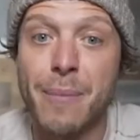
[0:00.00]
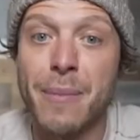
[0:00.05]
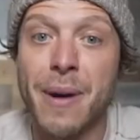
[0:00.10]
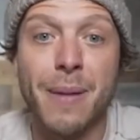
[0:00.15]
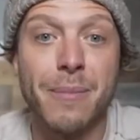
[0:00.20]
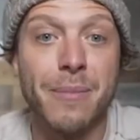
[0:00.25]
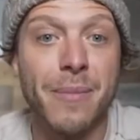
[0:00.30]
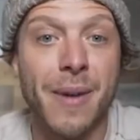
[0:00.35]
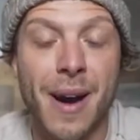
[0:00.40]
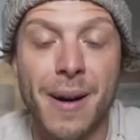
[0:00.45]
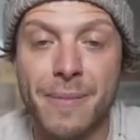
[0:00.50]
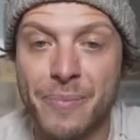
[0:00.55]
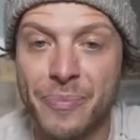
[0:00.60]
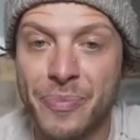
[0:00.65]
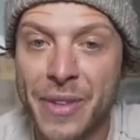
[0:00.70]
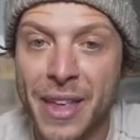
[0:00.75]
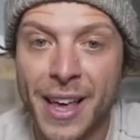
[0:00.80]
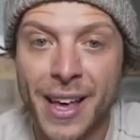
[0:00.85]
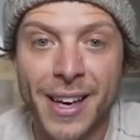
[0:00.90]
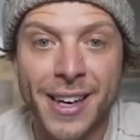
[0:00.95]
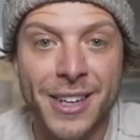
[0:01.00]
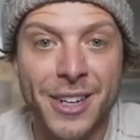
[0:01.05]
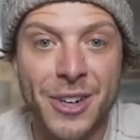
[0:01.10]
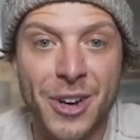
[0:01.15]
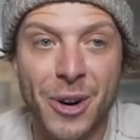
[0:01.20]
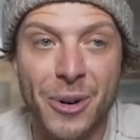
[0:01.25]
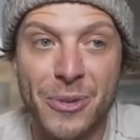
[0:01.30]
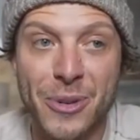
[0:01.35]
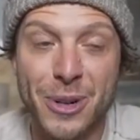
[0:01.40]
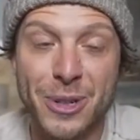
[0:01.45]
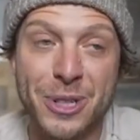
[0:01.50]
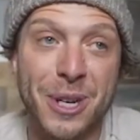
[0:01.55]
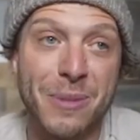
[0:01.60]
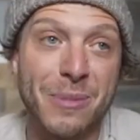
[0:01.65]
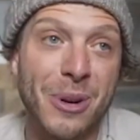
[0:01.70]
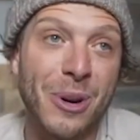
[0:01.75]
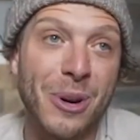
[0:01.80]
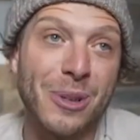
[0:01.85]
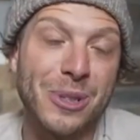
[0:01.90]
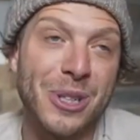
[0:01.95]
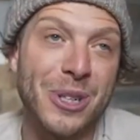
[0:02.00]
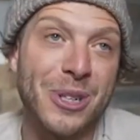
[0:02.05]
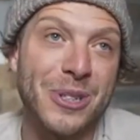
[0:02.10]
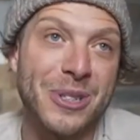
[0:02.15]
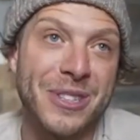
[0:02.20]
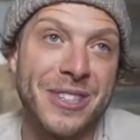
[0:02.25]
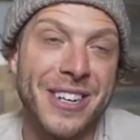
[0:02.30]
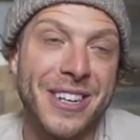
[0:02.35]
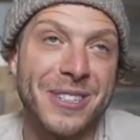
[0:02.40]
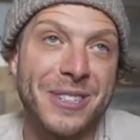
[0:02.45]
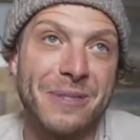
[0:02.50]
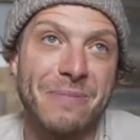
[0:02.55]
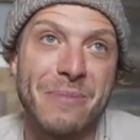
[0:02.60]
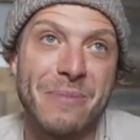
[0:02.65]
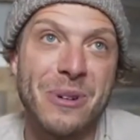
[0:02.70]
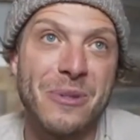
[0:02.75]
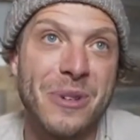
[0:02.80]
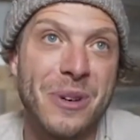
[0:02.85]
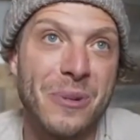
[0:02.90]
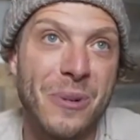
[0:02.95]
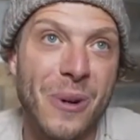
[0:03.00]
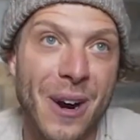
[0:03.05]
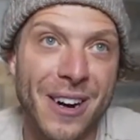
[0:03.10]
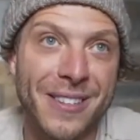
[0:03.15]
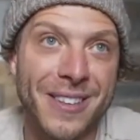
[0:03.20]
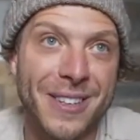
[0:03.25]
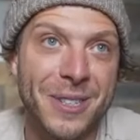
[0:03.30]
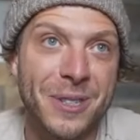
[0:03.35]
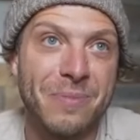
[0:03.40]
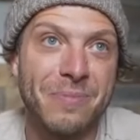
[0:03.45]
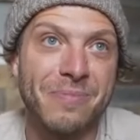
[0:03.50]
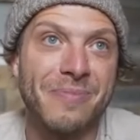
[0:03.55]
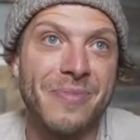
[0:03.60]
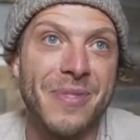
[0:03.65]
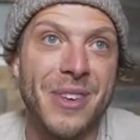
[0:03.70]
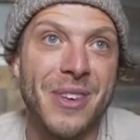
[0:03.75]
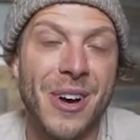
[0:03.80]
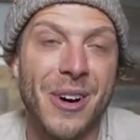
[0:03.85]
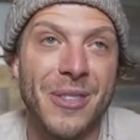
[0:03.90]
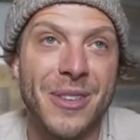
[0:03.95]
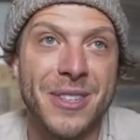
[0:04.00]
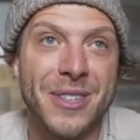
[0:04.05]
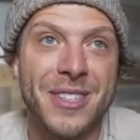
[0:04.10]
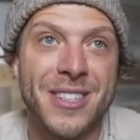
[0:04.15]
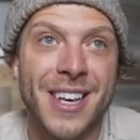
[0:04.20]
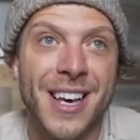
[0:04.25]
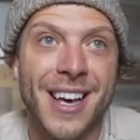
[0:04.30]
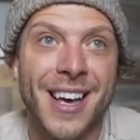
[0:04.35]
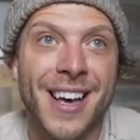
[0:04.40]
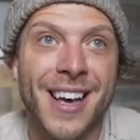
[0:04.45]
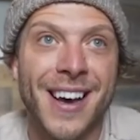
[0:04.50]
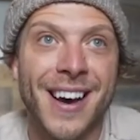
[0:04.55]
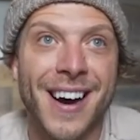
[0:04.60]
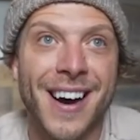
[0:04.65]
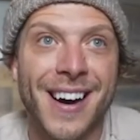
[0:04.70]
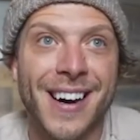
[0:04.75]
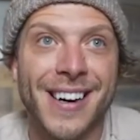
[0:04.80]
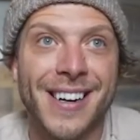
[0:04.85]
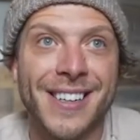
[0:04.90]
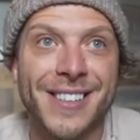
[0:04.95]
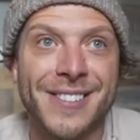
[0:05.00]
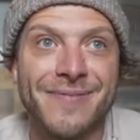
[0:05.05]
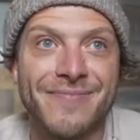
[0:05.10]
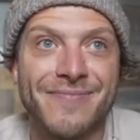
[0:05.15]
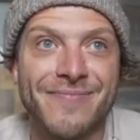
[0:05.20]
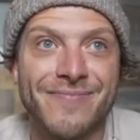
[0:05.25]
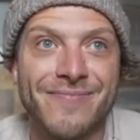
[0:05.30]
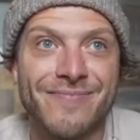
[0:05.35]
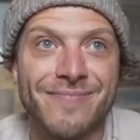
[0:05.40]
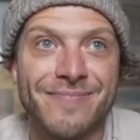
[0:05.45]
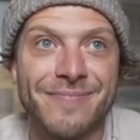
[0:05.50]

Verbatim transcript: all right i'm i'm i'm you know there's some cultures there's a movie where this you know this uh